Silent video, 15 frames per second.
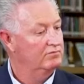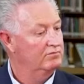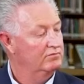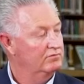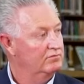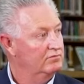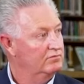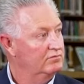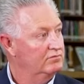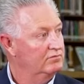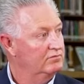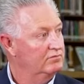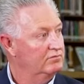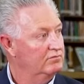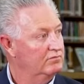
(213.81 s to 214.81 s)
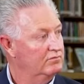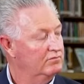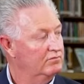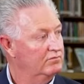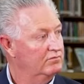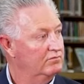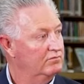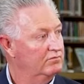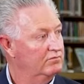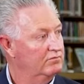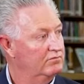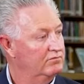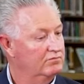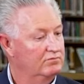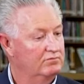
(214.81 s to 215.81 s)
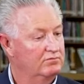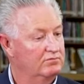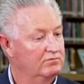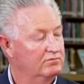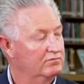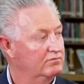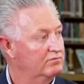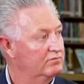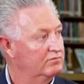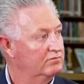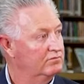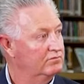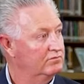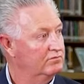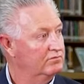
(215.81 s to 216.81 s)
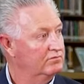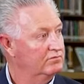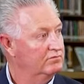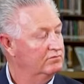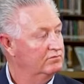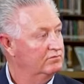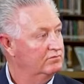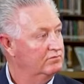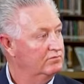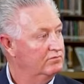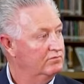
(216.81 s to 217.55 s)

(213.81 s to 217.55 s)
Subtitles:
No words are spoken by the person on screen.